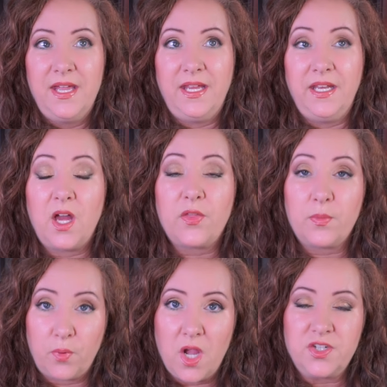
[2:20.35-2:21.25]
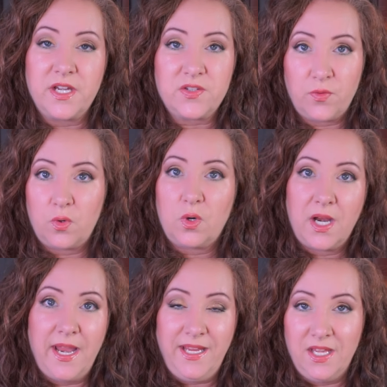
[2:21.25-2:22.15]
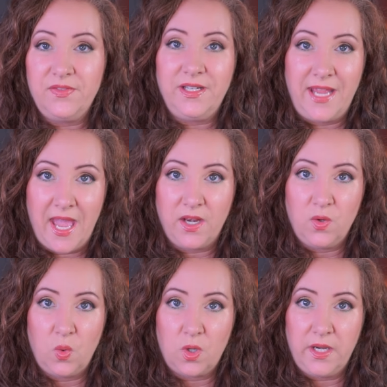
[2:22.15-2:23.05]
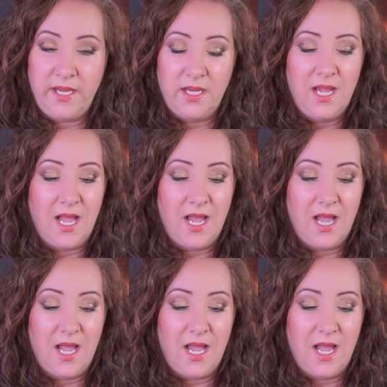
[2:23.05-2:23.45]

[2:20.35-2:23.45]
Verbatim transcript: in other projects for a given category,